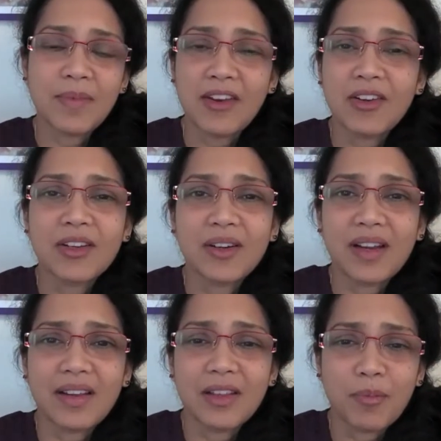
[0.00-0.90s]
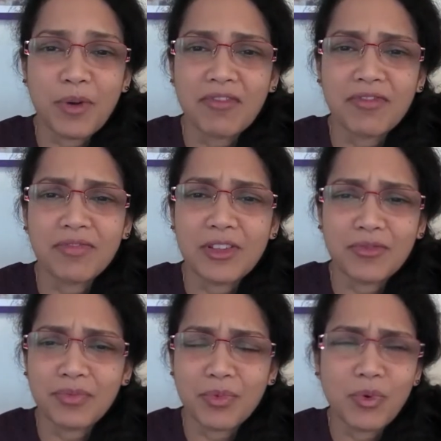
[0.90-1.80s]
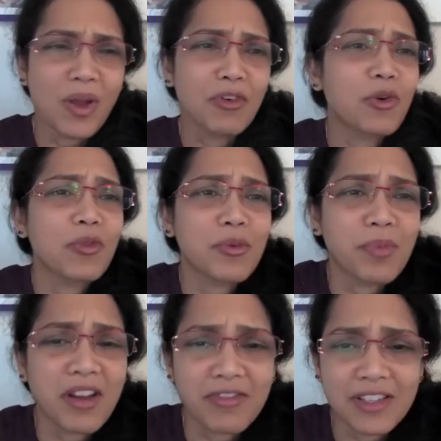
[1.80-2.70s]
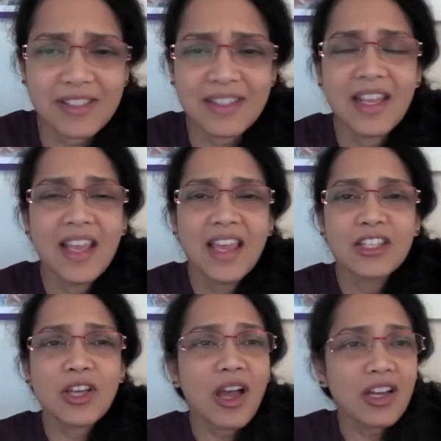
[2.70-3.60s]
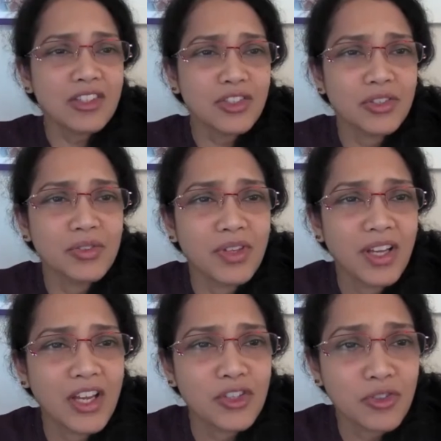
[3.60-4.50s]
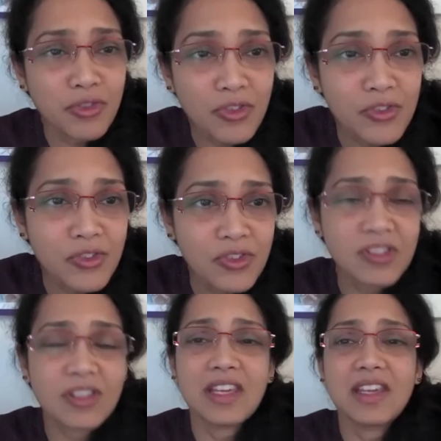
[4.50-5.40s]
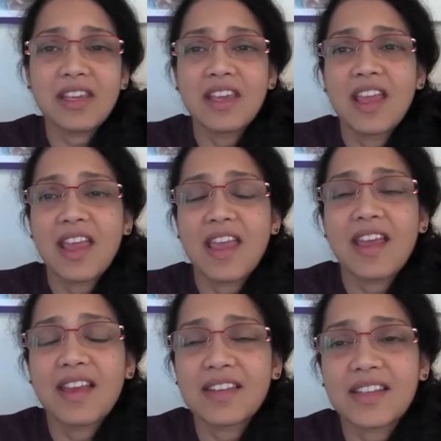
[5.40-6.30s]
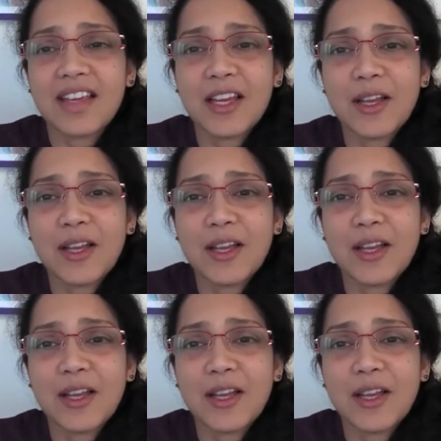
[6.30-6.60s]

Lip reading: editor, whoever wrote the preface, talked to Shunryu Suzuki, and